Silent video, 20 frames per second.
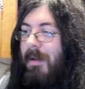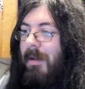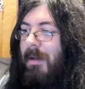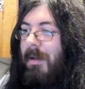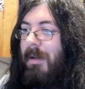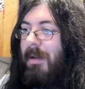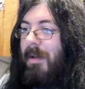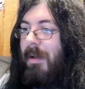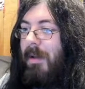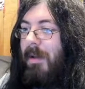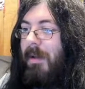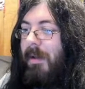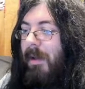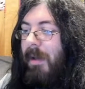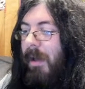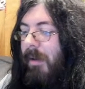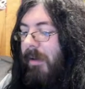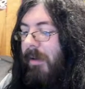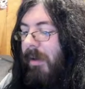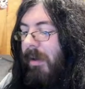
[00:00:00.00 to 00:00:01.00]
Oh, the
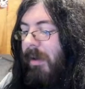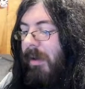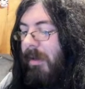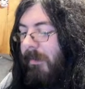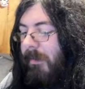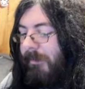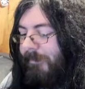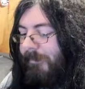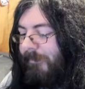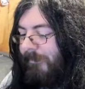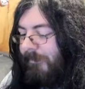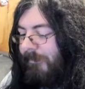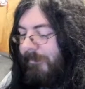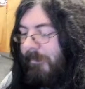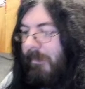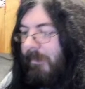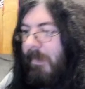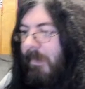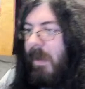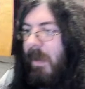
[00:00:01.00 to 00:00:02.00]
irony.
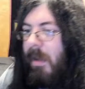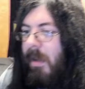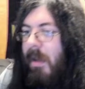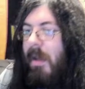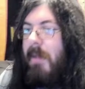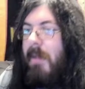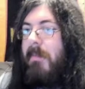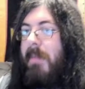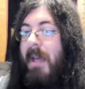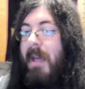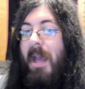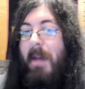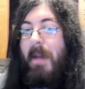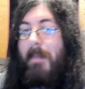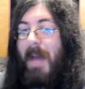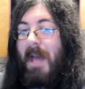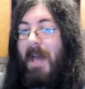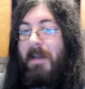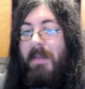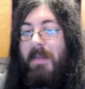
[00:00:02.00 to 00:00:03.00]
But yeah,
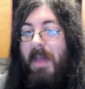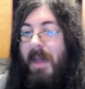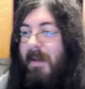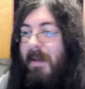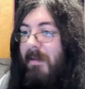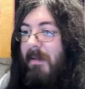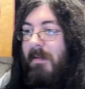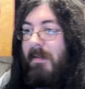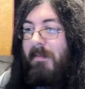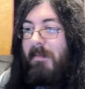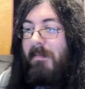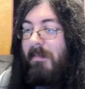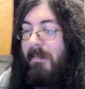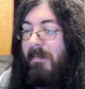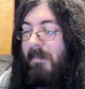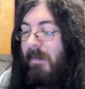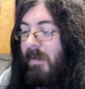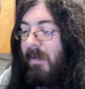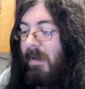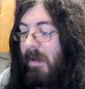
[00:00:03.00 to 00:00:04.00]
back then,
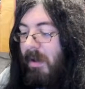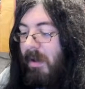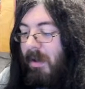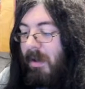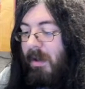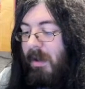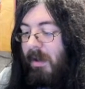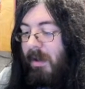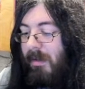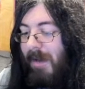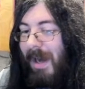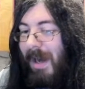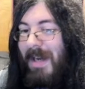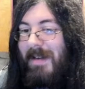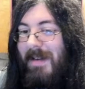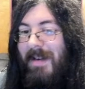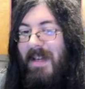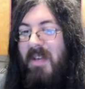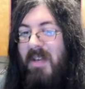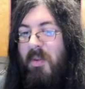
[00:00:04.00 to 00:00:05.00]

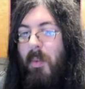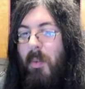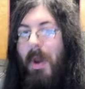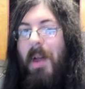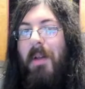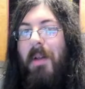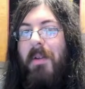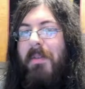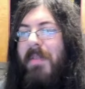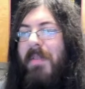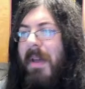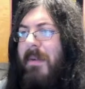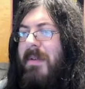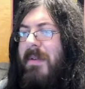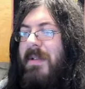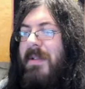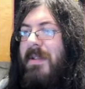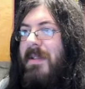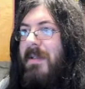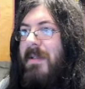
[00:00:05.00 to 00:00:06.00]
1912, that was